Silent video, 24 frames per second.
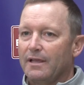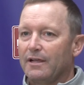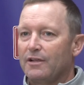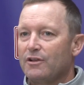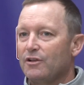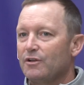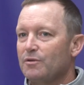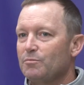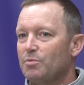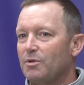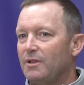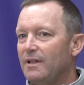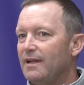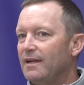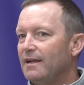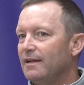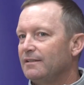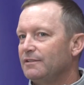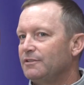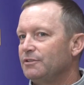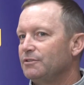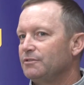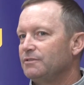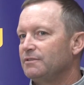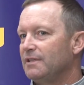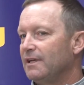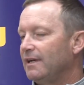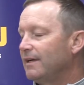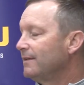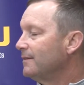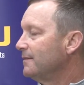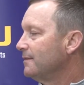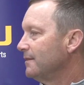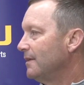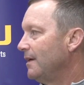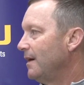They couldn't play on
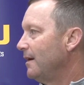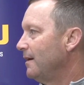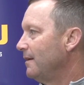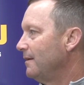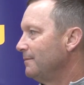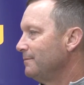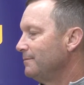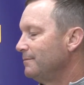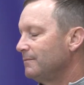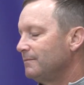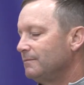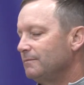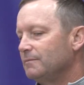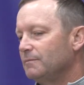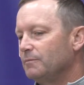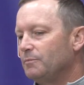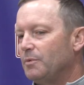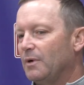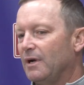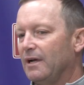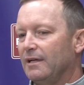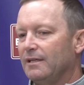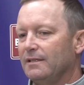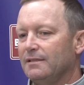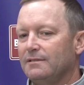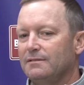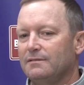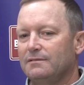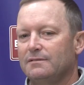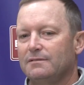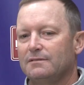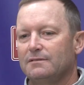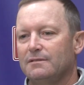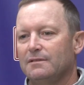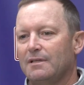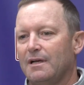Tuesday, but
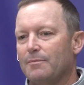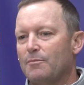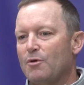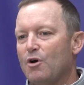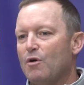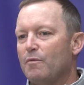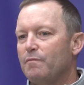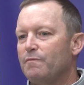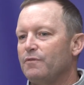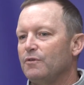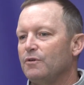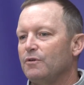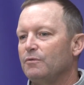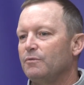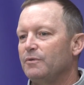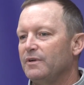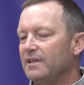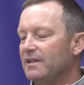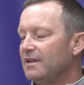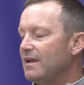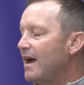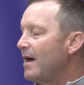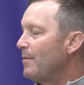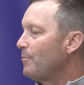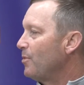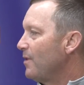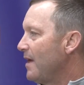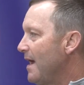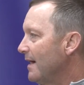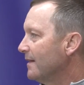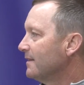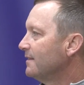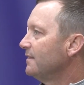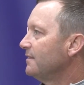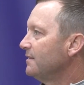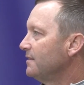I'm hopeful. We did not
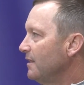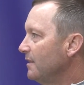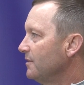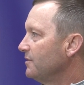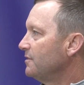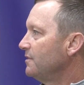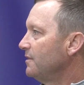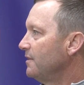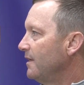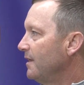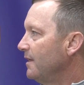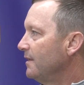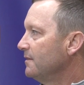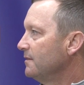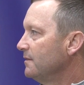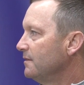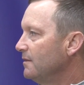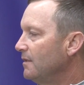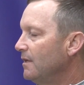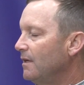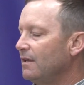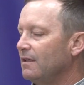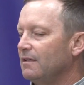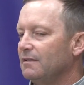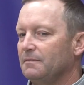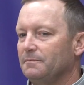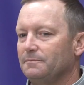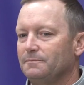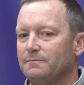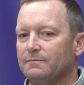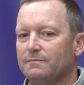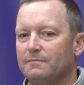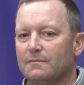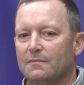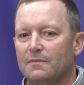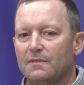practice yesterday.
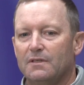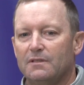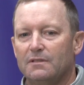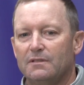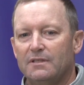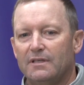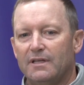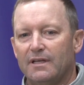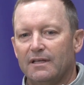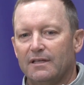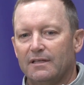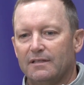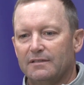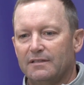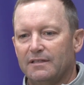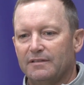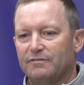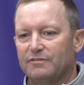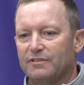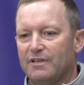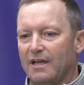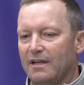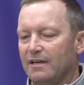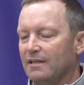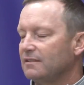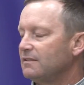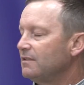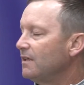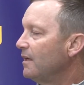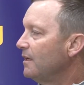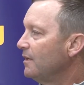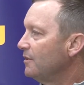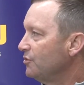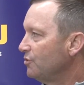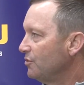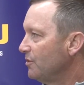They've gotten a
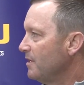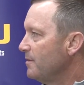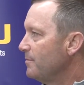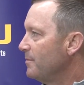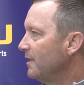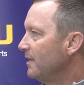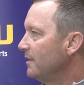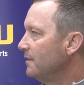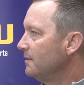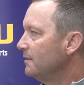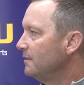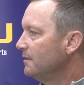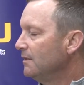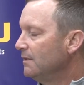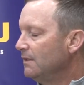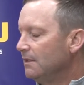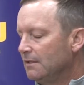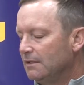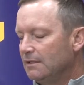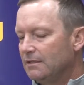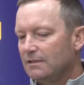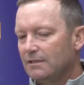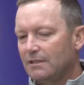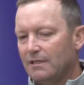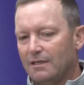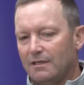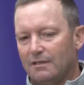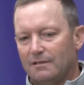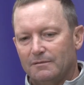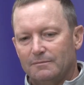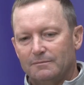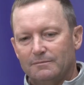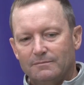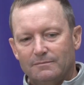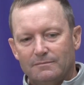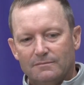ton of treatment.
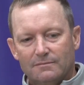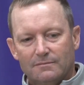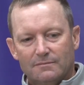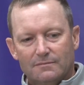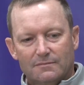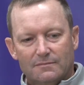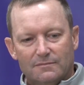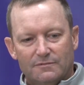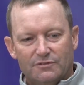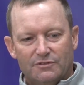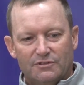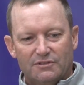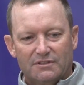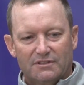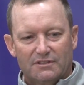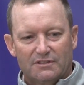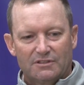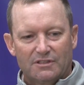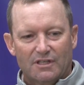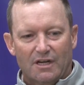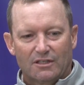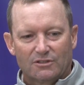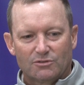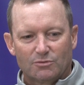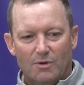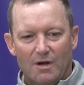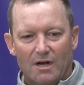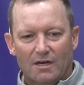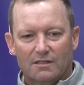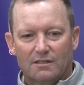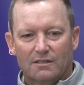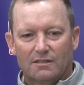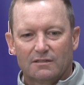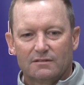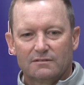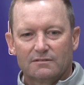If you see Josh
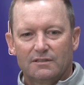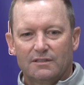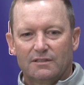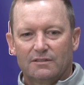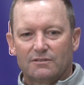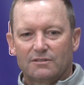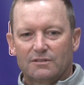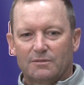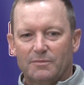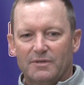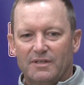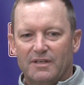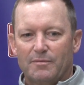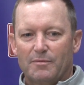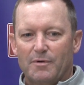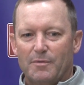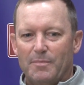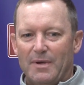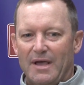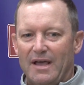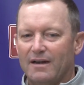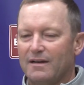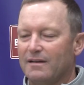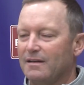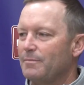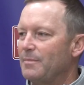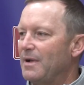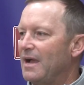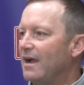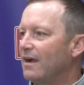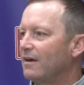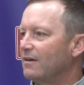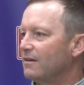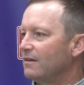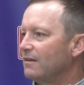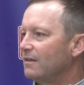Walker, you know, somebody give him a pat on the
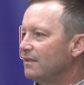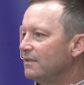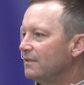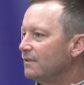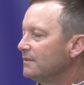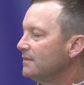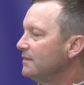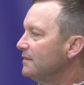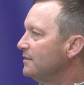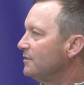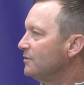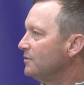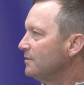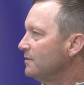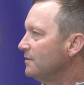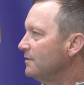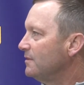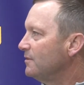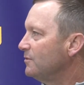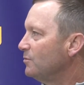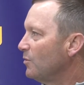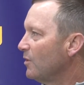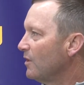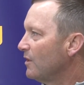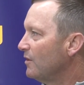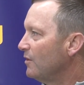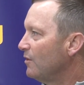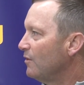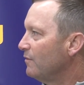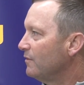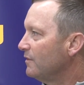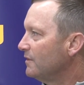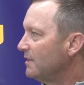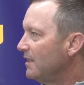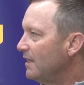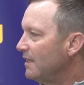back or a hug. He's working
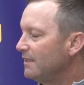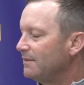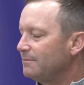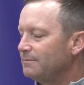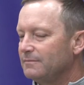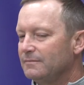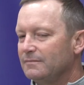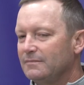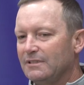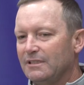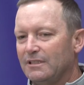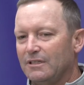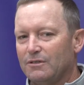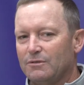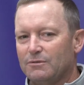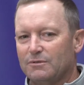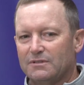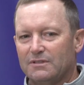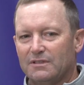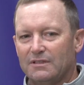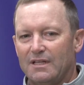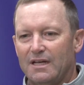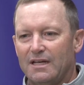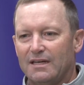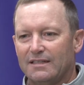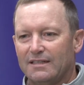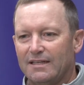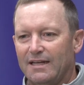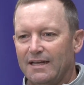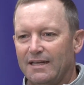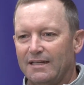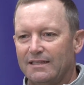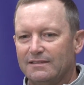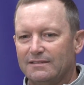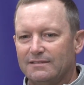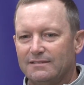overtime, you know, with a lot of
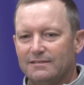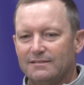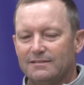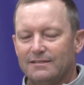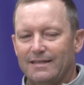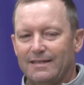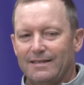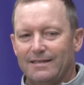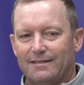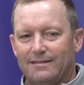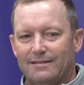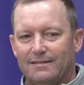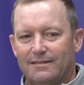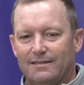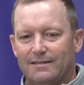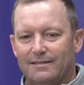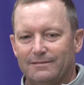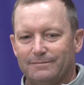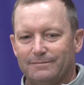guys. And